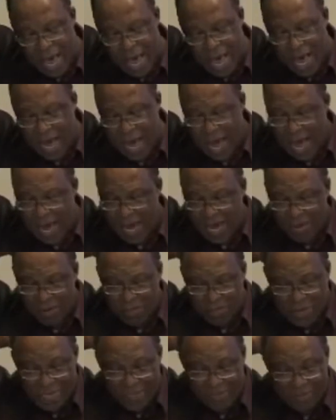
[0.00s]
I
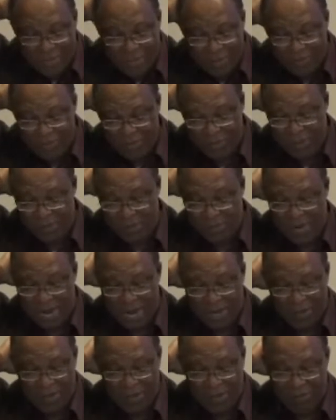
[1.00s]
myself don't
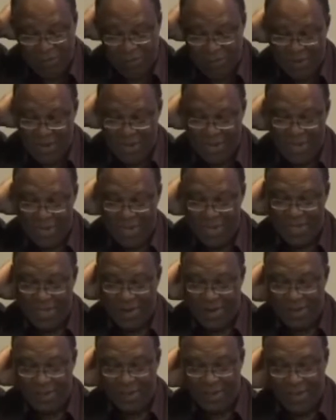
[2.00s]
actually find that
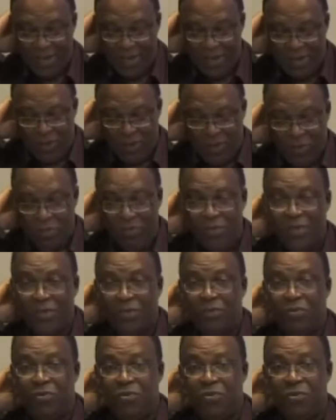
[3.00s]
there's too
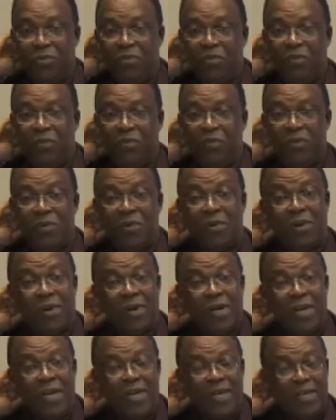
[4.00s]
much room
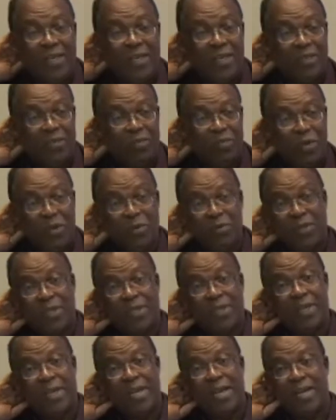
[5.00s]
for
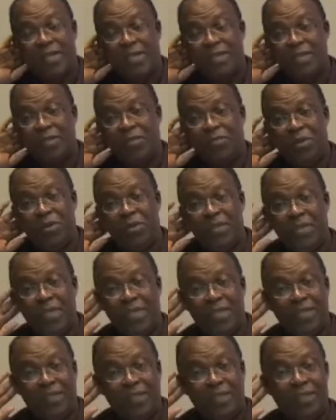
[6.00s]
disputing
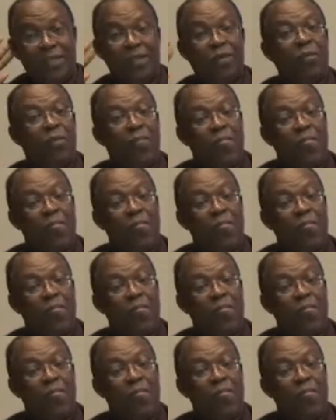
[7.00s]
these